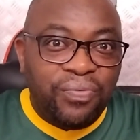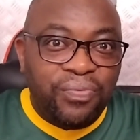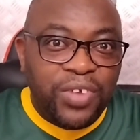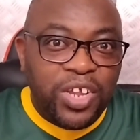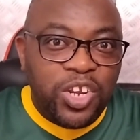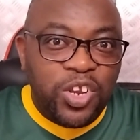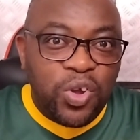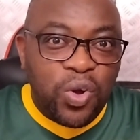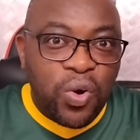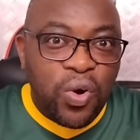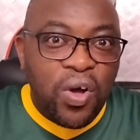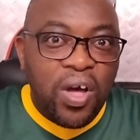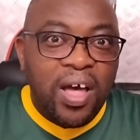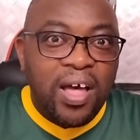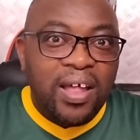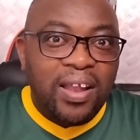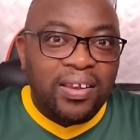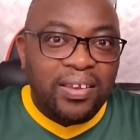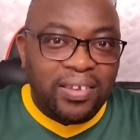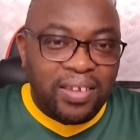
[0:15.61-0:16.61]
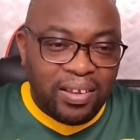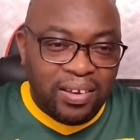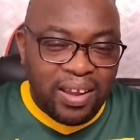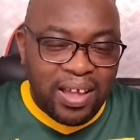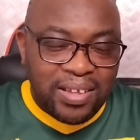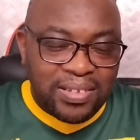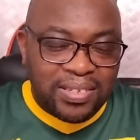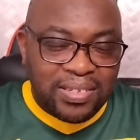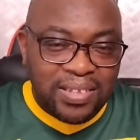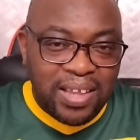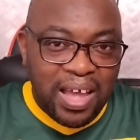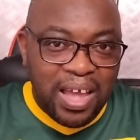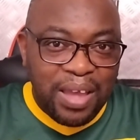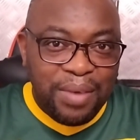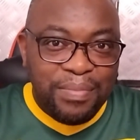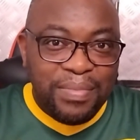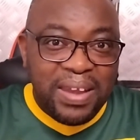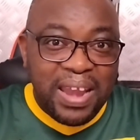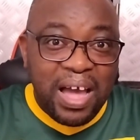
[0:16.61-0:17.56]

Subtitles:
video the last time.